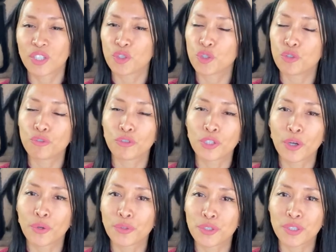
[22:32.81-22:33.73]
You
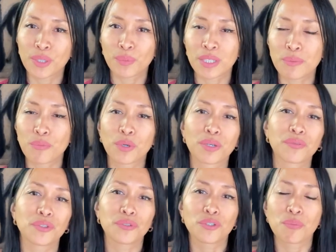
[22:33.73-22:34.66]
know there's something more of
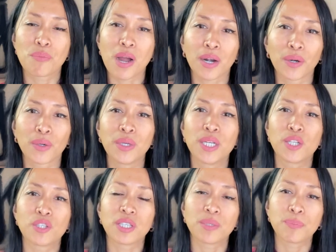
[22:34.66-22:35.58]
you tomorrow
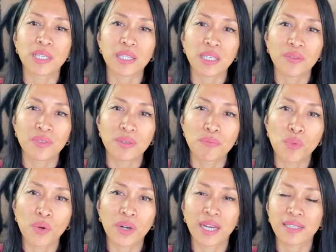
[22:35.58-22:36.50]
to be even
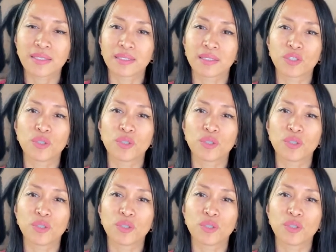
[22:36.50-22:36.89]
more excellent,